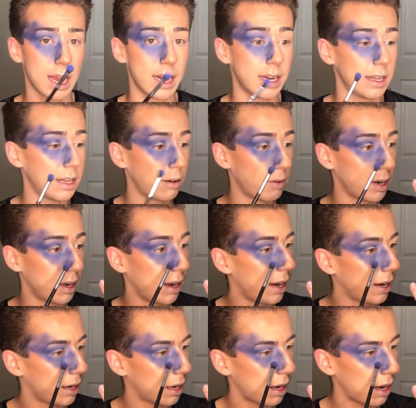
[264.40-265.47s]
And then they were
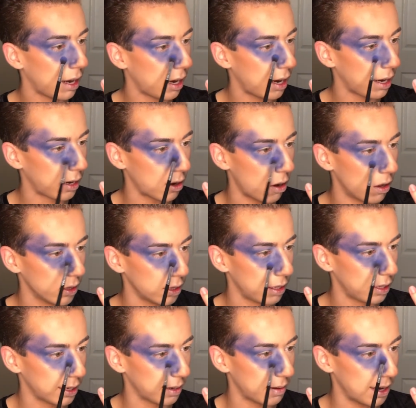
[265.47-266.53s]
like, I
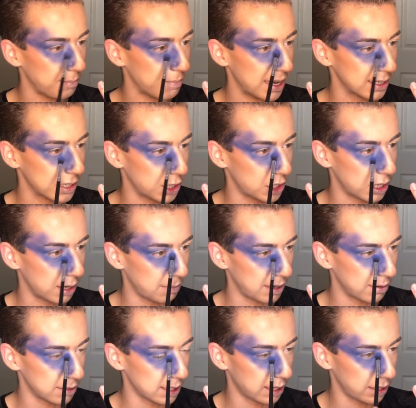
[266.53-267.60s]
called, like I messaged them
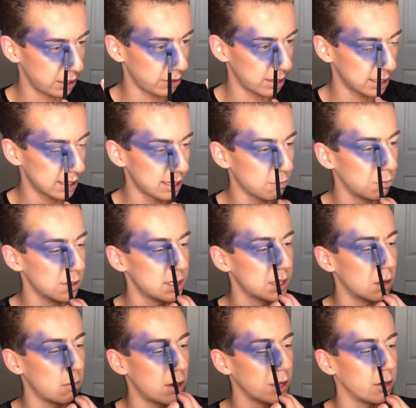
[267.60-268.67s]
and I was like, do you guys like
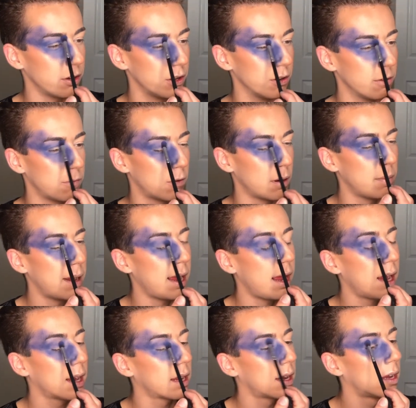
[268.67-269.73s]
still want your uniform
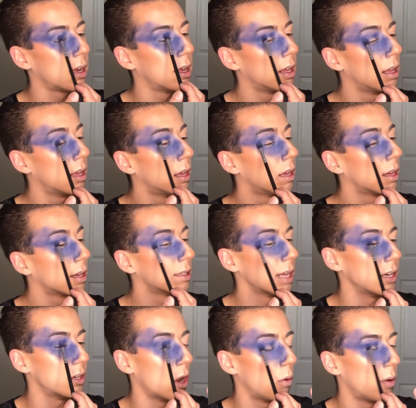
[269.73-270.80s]
back? Because
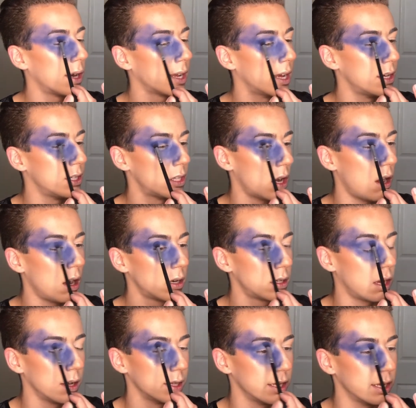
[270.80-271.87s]
I don't want to get
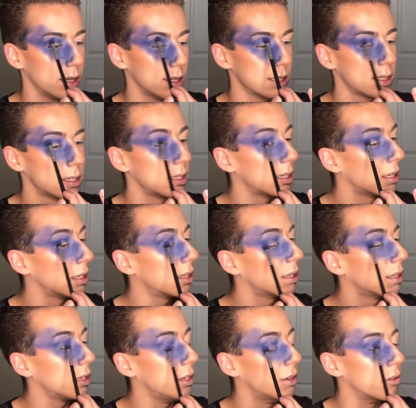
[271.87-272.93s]
docked on this
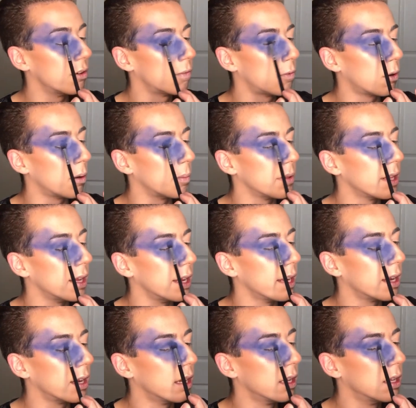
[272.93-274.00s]
uniform
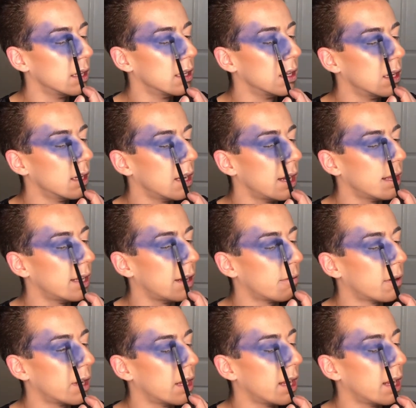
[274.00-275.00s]
thing and they were